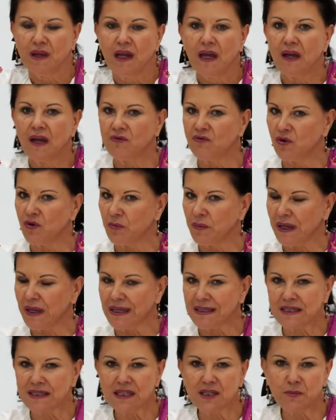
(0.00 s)
And for me,
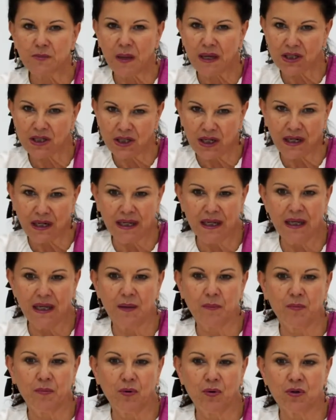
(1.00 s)
it's especially
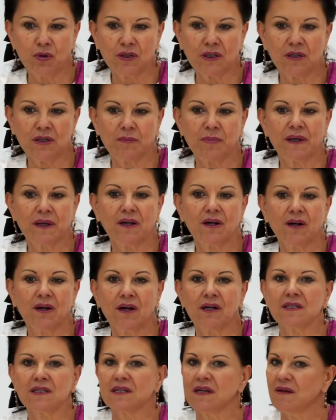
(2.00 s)
important
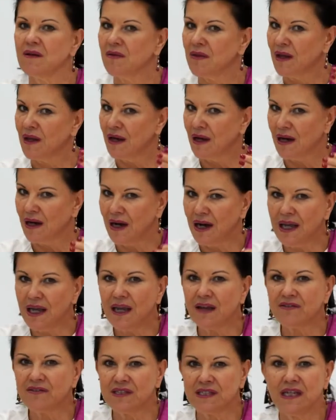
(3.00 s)
because I
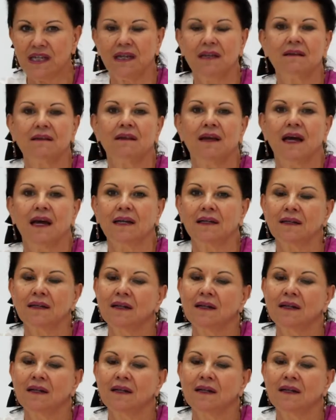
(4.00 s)
have seen that